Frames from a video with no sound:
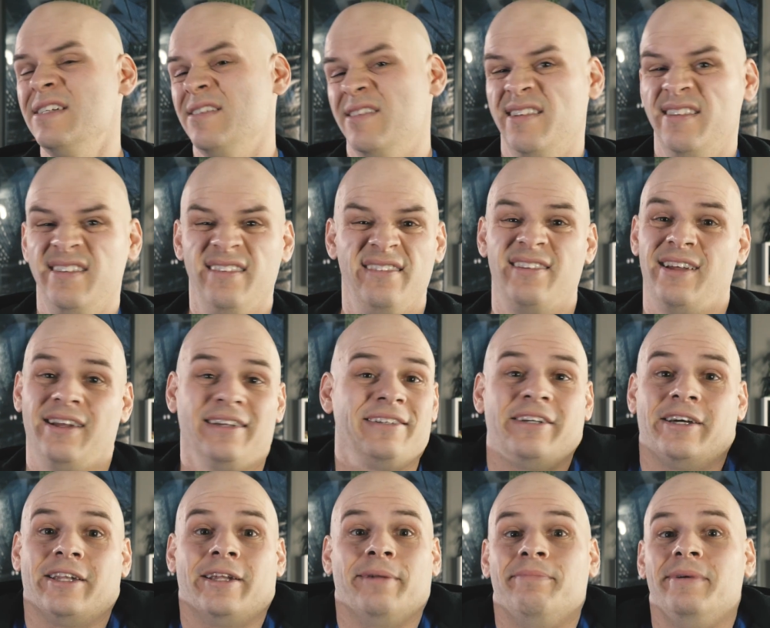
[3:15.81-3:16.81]
and I
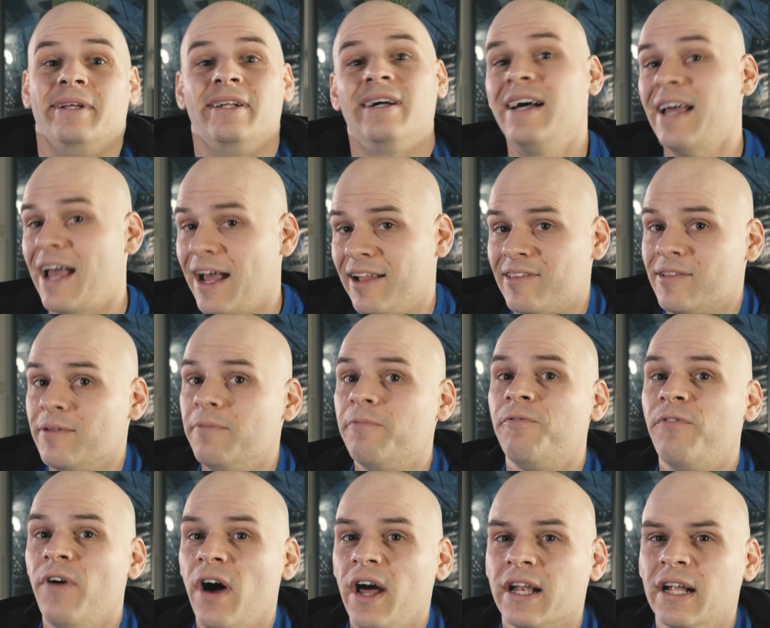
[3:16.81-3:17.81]
gotta admit, I had some
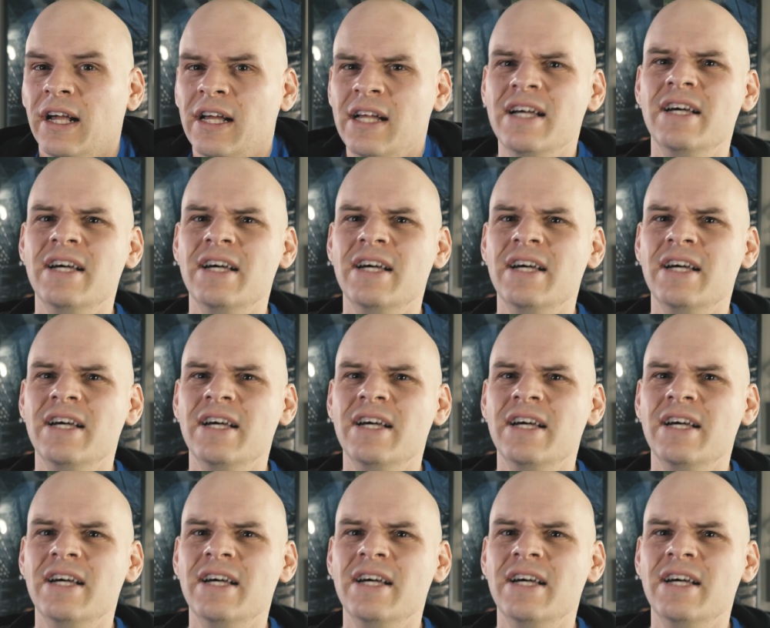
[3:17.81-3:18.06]
fun.